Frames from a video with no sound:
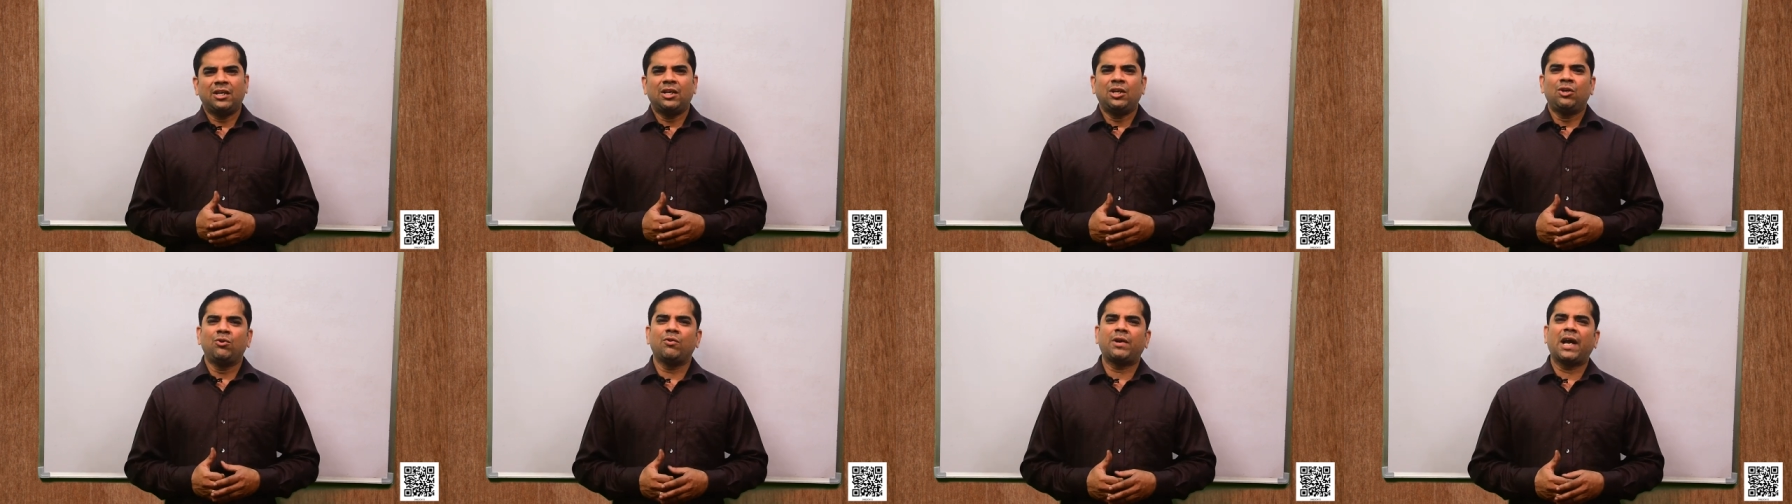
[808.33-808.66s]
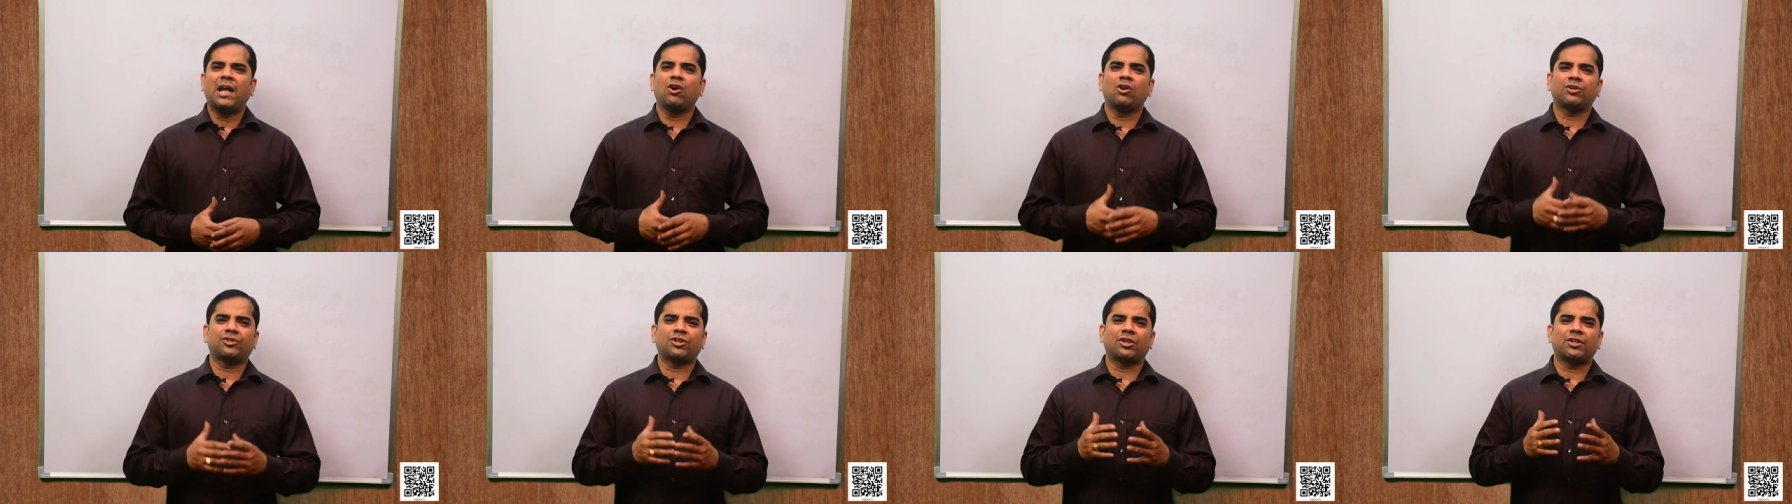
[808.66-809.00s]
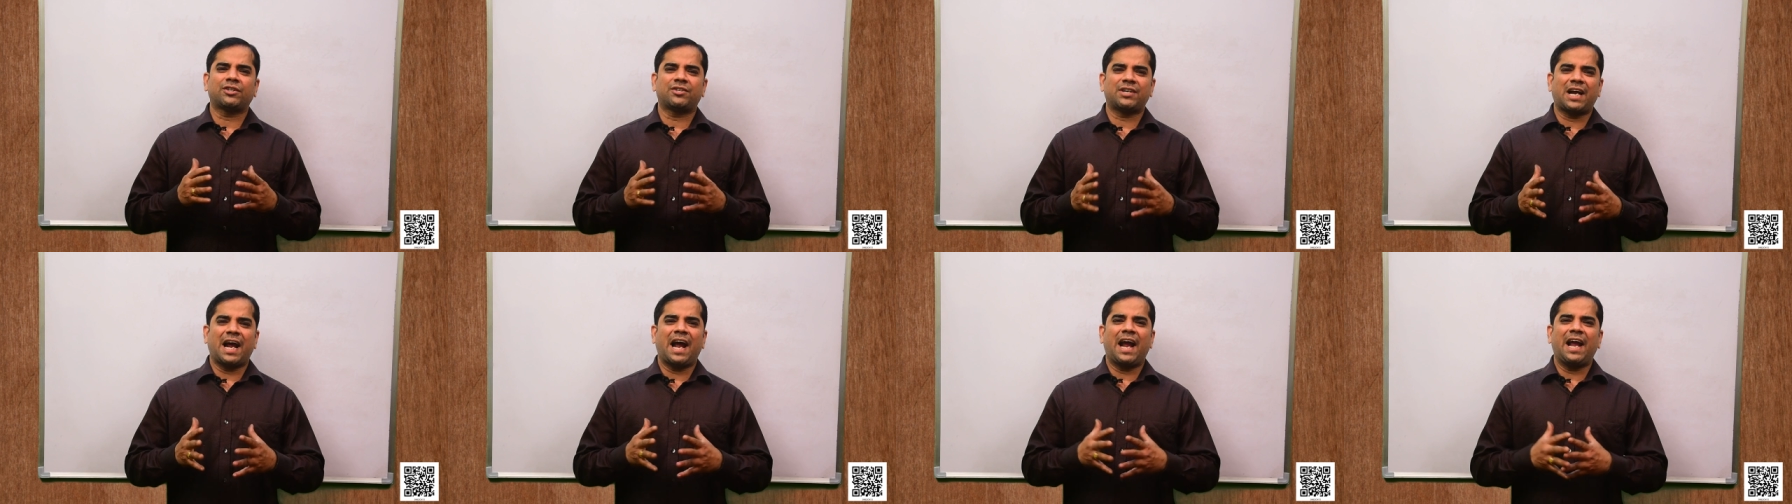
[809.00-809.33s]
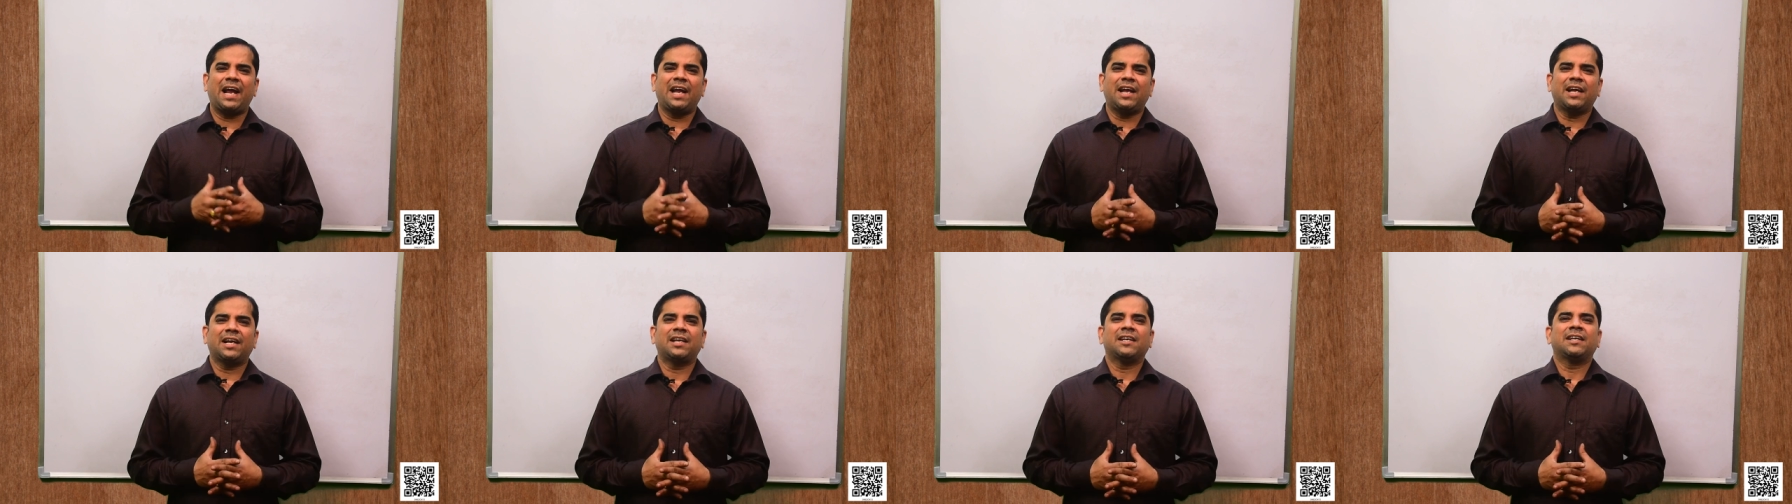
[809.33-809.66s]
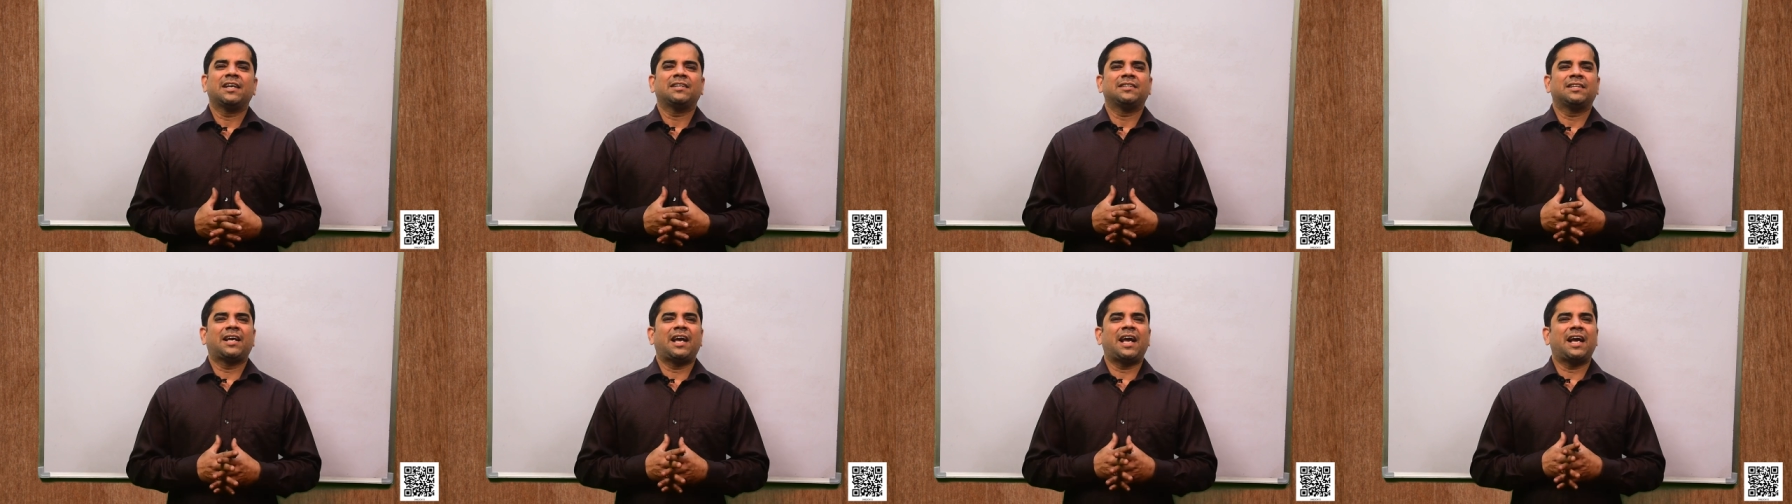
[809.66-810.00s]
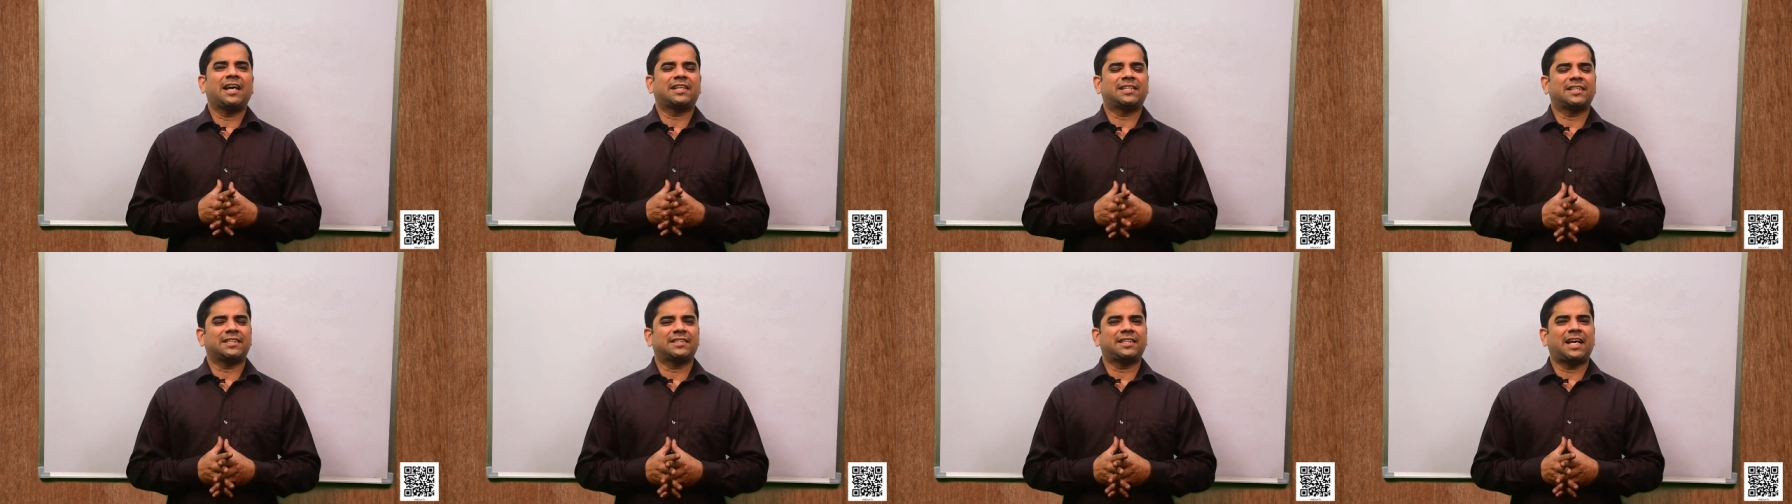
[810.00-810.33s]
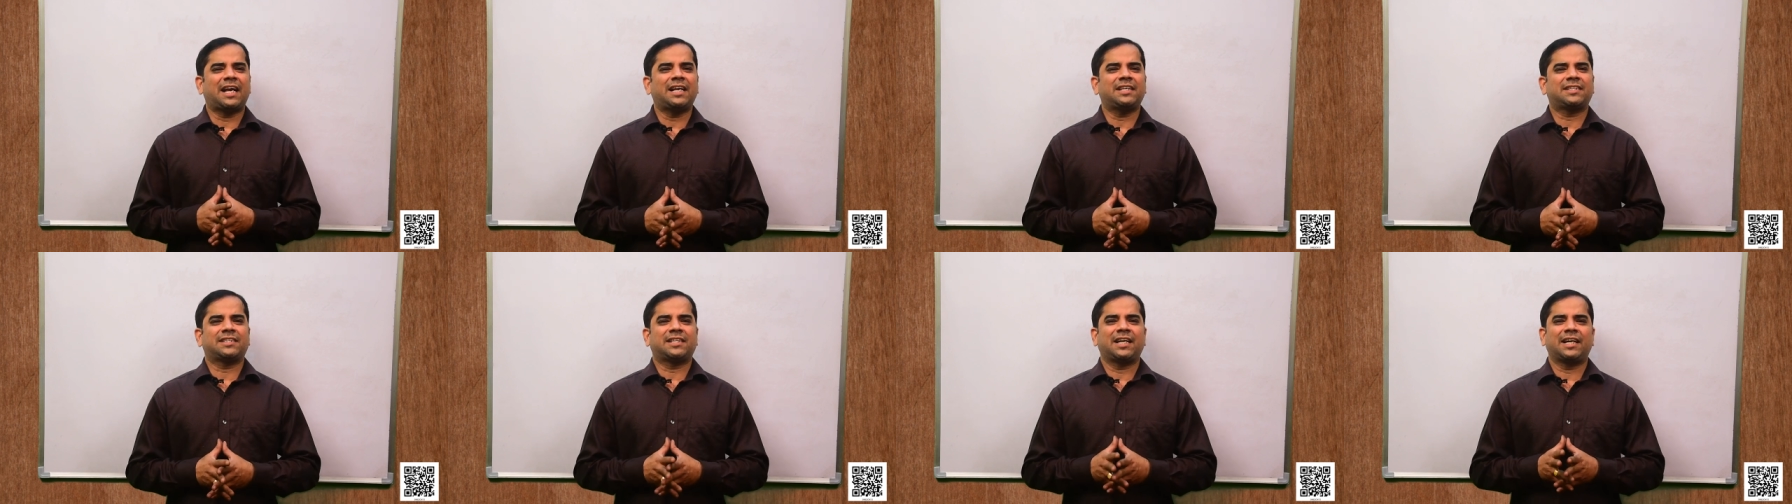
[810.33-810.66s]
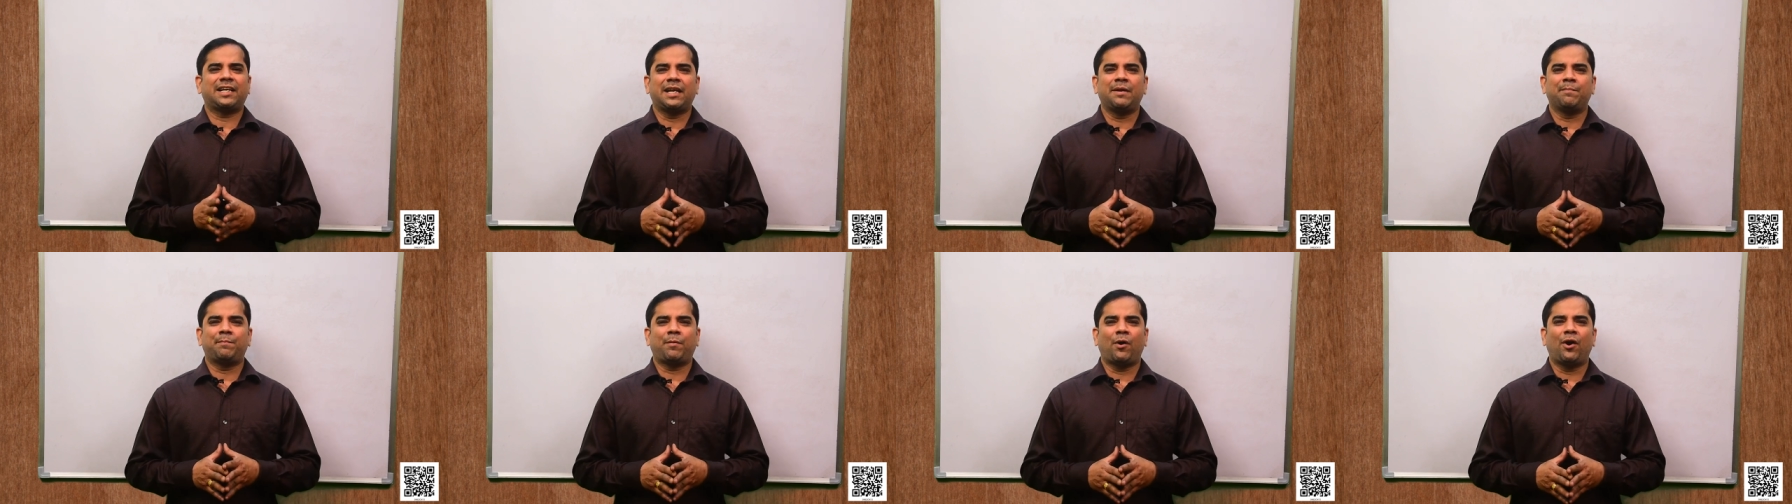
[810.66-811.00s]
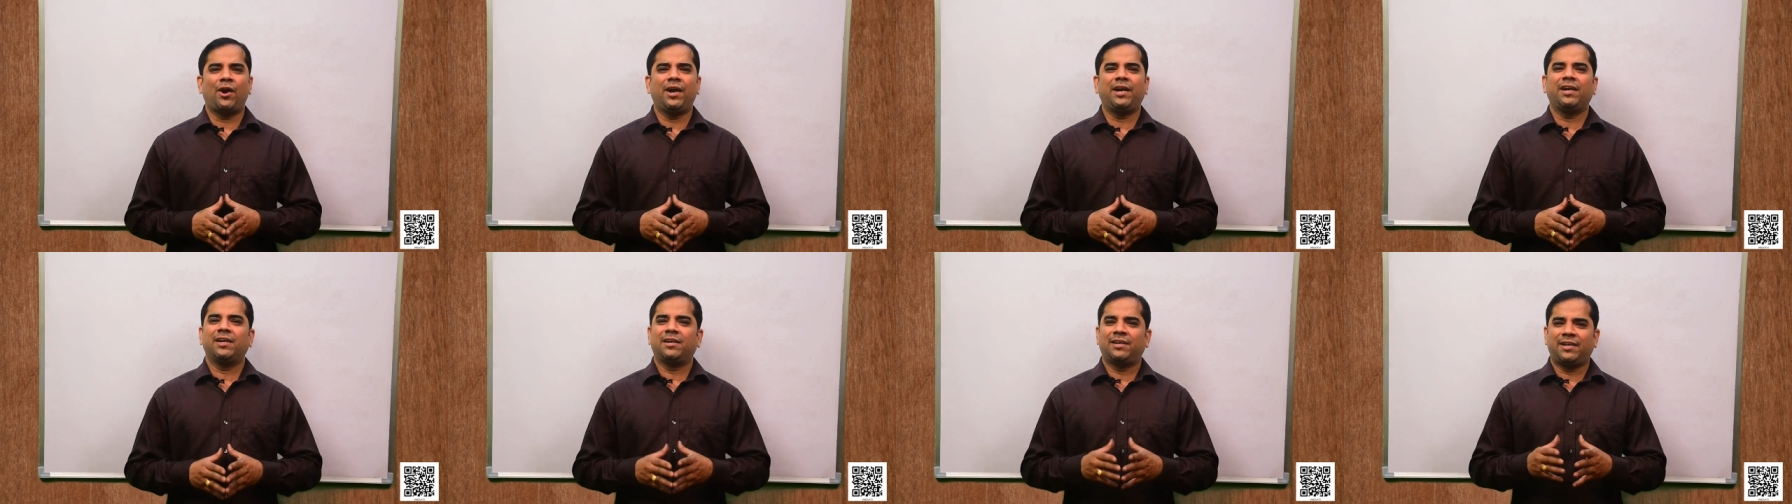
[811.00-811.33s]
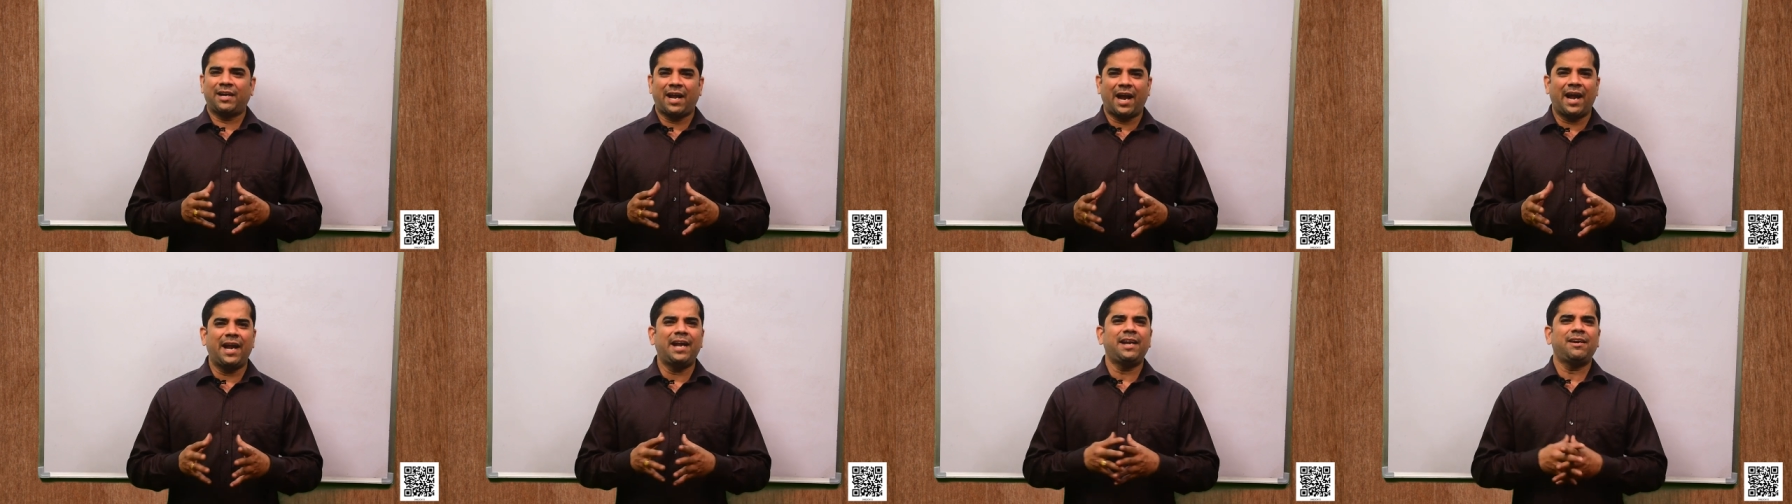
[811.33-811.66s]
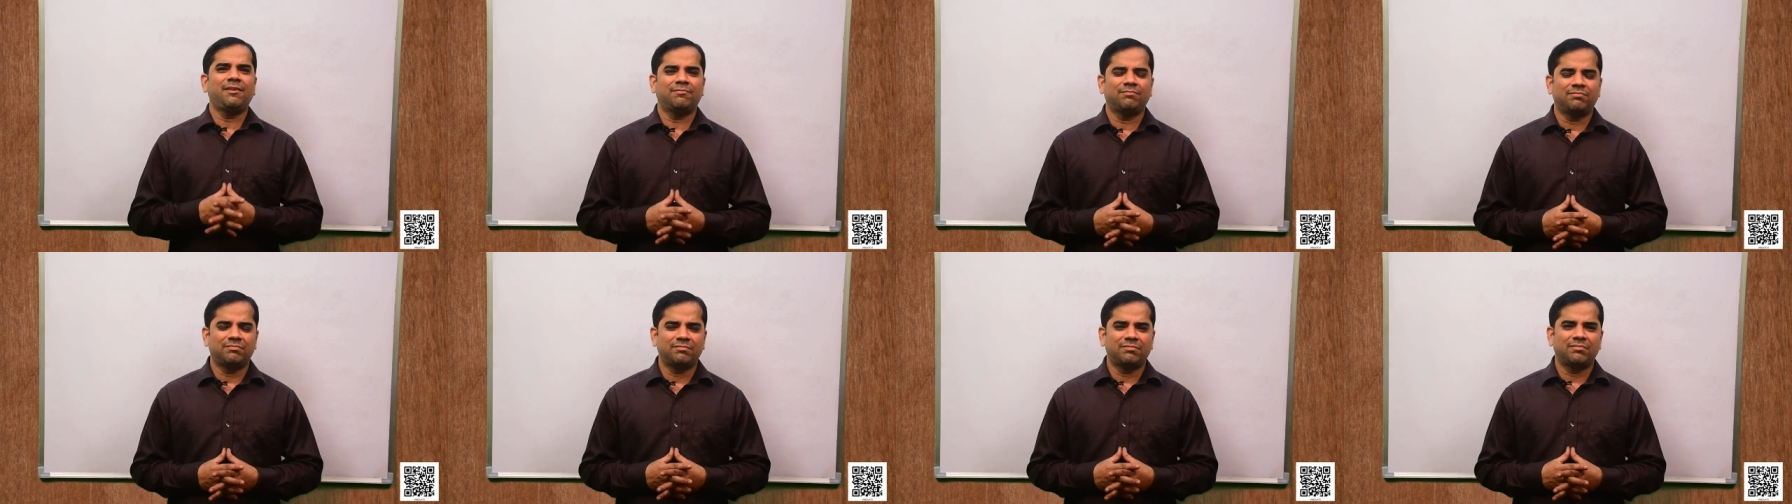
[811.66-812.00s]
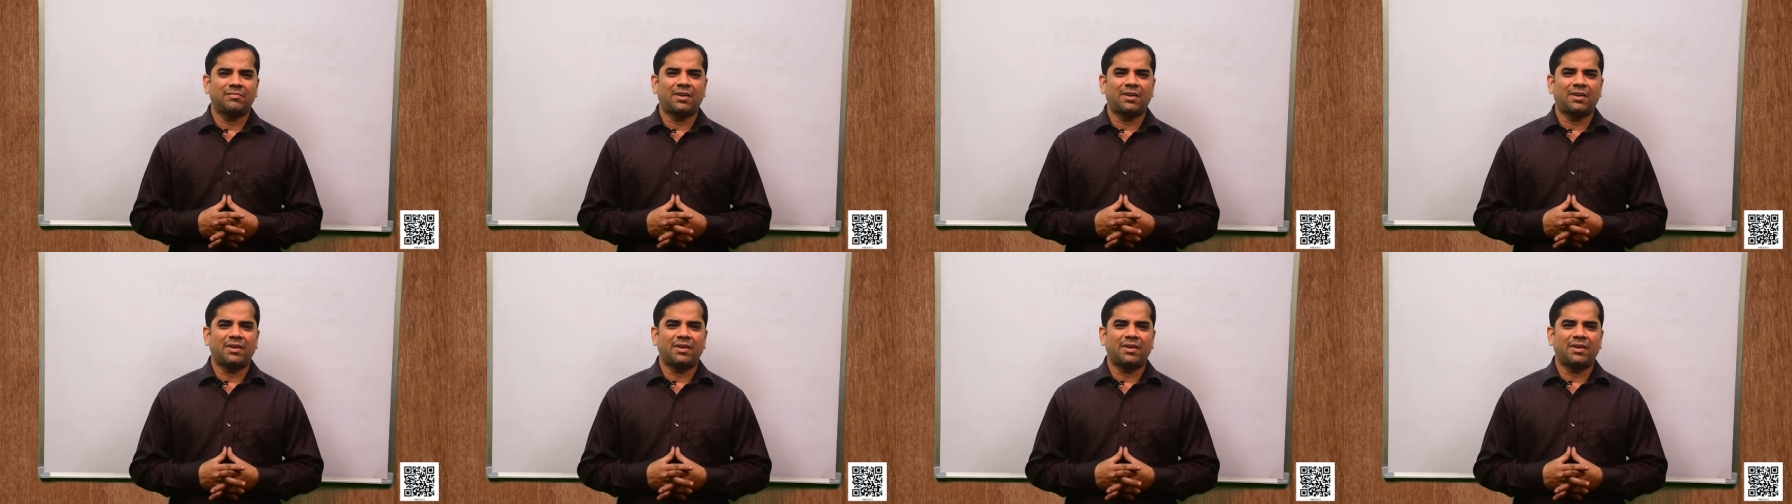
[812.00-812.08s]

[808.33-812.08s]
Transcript: You can also try the exercise 13.9 and